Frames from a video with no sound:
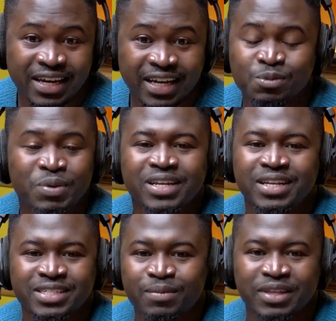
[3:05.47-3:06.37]
It's
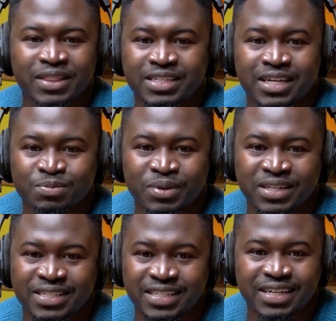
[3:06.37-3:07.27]
been something that has
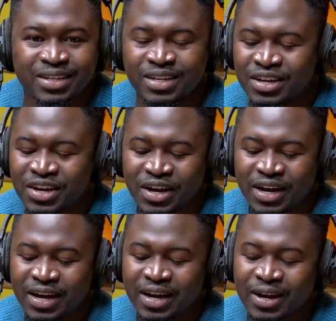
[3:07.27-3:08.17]
been seen
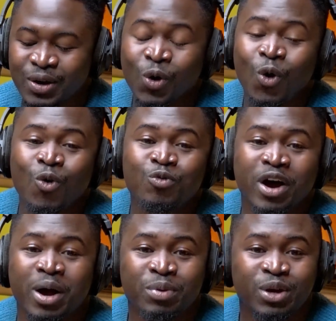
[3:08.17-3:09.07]

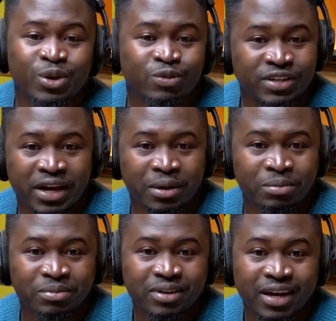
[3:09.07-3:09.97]
over a period of
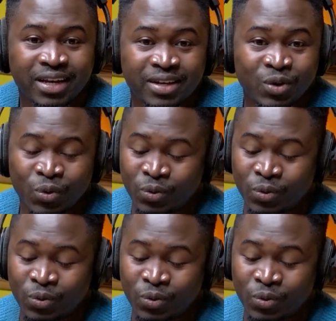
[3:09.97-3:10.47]
time. And